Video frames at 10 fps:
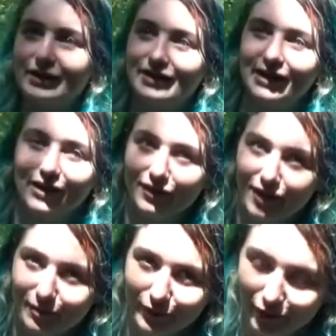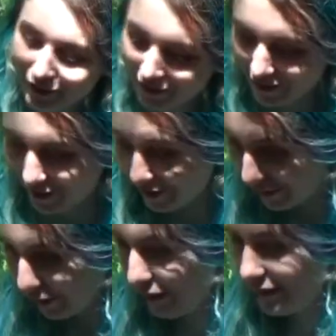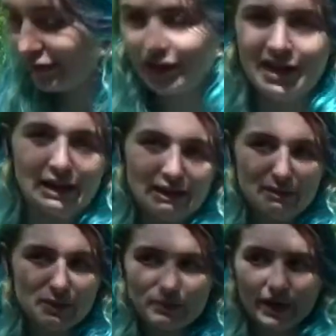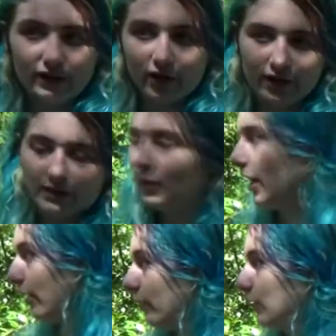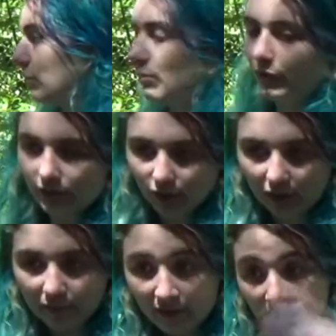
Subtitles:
He's getting out the lawnmower. These are connected to people's backyards, but I know those people. It's fine.